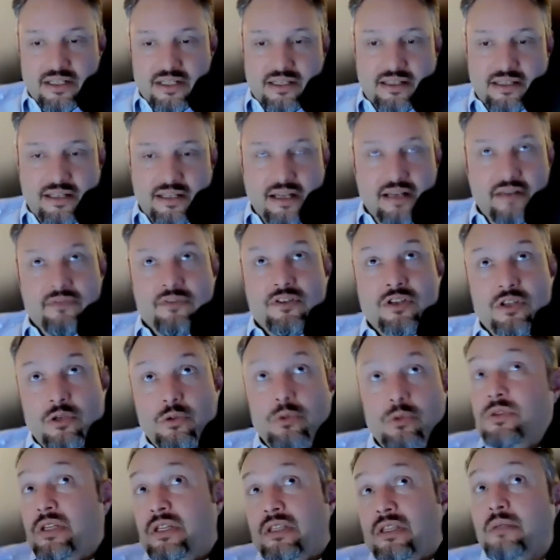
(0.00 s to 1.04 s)
instead of
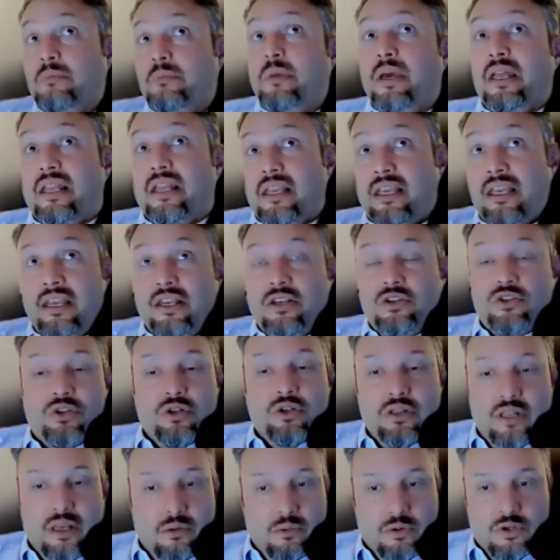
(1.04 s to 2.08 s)
using the
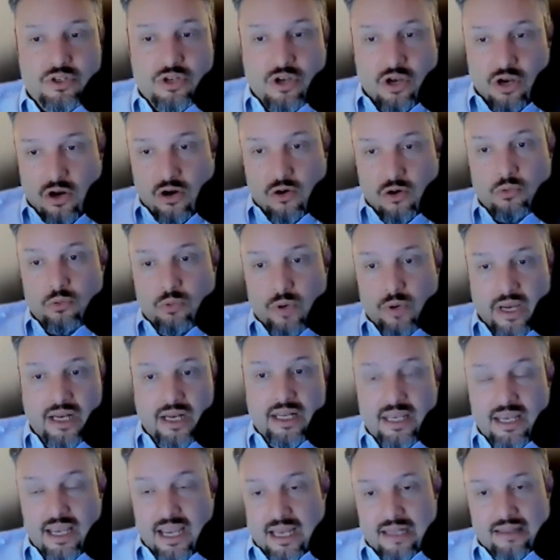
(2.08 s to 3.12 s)
medication that was
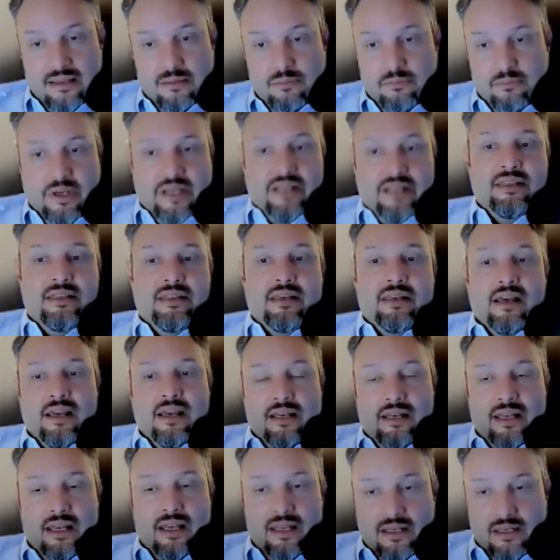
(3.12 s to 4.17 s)
already at the
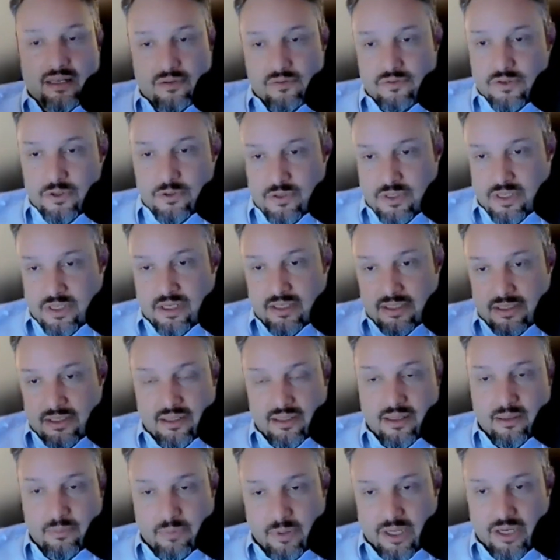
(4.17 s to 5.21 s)
bedside and infusing
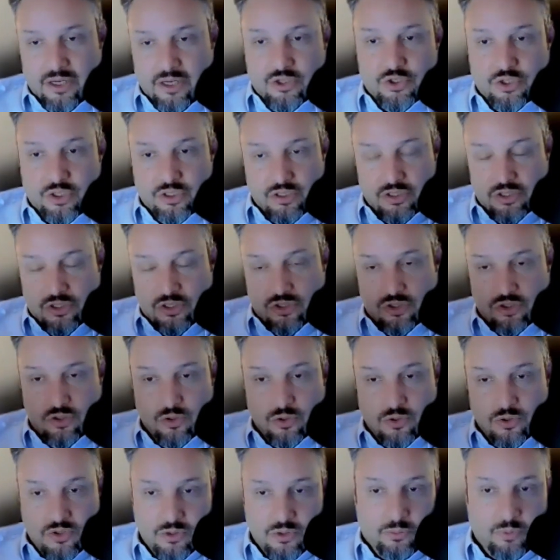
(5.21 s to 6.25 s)
into the patient
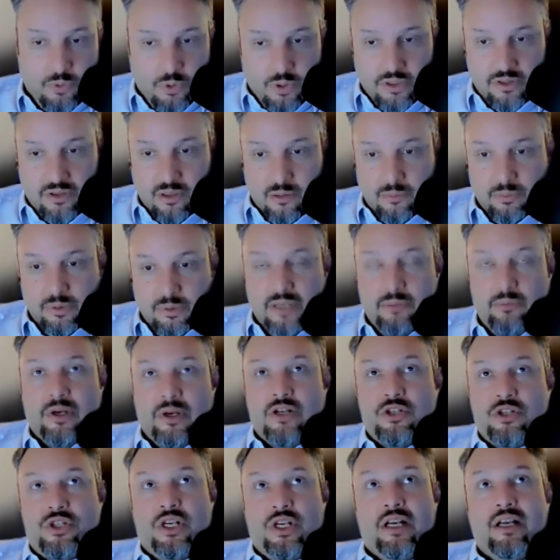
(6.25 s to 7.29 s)
to support their blood
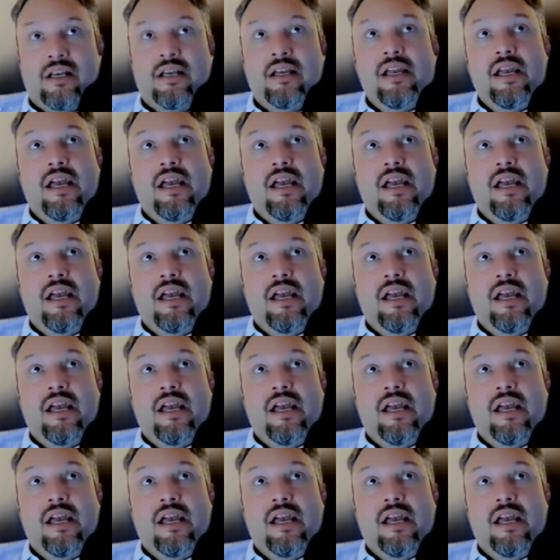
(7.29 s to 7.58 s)
pressure,